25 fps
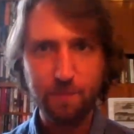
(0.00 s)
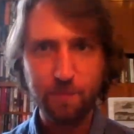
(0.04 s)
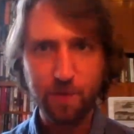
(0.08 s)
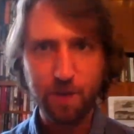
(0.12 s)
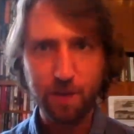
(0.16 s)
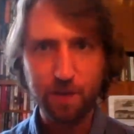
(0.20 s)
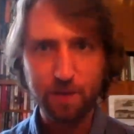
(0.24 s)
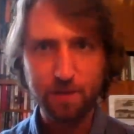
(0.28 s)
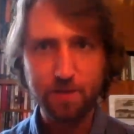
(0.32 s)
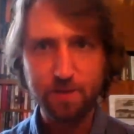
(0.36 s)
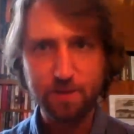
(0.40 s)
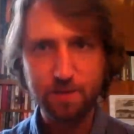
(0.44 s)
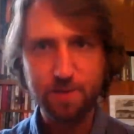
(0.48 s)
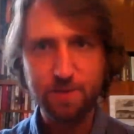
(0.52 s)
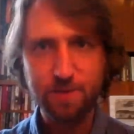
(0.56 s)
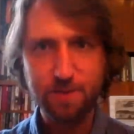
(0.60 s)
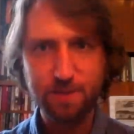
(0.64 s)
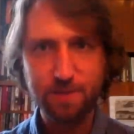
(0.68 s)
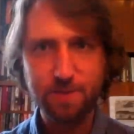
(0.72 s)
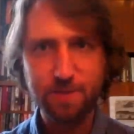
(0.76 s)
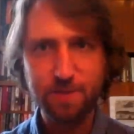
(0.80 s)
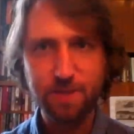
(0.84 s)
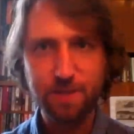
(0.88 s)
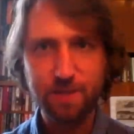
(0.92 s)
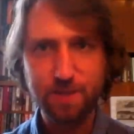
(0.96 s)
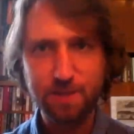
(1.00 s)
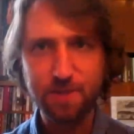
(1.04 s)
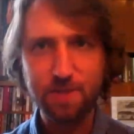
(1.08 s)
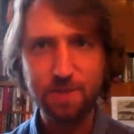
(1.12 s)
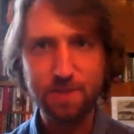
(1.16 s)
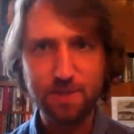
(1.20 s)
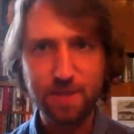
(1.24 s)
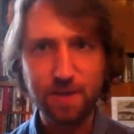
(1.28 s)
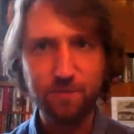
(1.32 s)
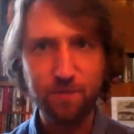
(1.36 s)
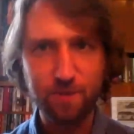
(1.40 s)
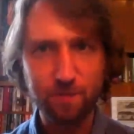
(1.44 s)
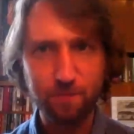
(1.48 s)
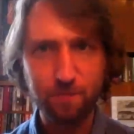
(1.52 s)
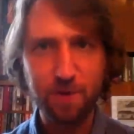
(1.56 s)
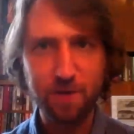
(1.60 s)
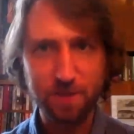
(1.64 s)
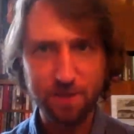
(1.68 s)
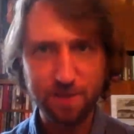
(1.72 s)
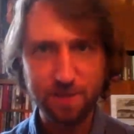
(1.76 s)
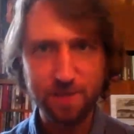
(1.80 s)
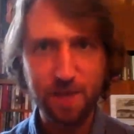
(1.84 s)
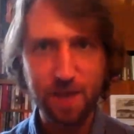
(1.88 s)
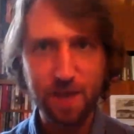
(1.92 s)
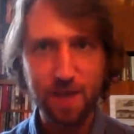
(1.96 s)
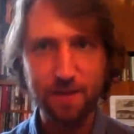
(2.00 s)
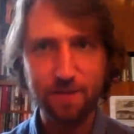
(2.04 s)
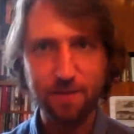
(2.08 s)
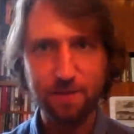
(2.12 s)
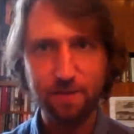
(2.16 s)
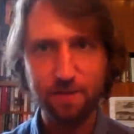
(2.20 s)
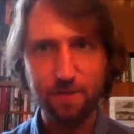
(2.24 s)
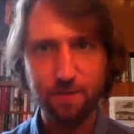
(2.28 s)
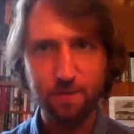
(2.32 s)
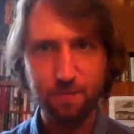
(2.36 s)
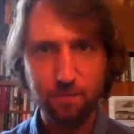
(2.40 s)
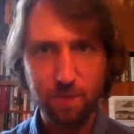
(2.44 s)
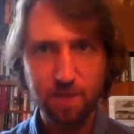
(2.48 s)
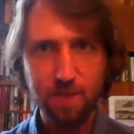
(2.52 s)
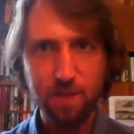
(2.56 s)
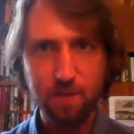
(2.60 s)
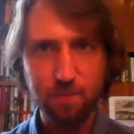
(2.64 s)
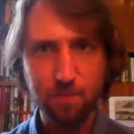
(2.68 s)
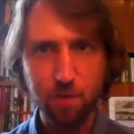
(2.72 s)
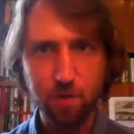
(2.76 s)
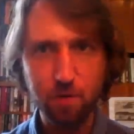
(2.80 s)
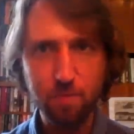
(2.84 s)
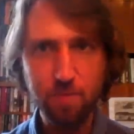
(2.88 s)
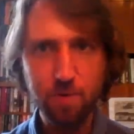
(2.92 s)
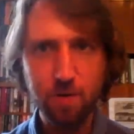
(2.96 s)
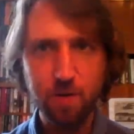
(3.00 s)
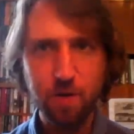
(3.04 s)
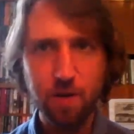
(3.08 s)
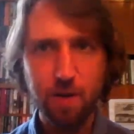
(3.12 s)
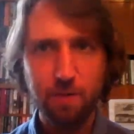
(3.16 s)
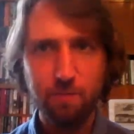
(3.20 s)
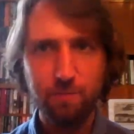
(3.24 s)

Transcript: It's 67% minimum,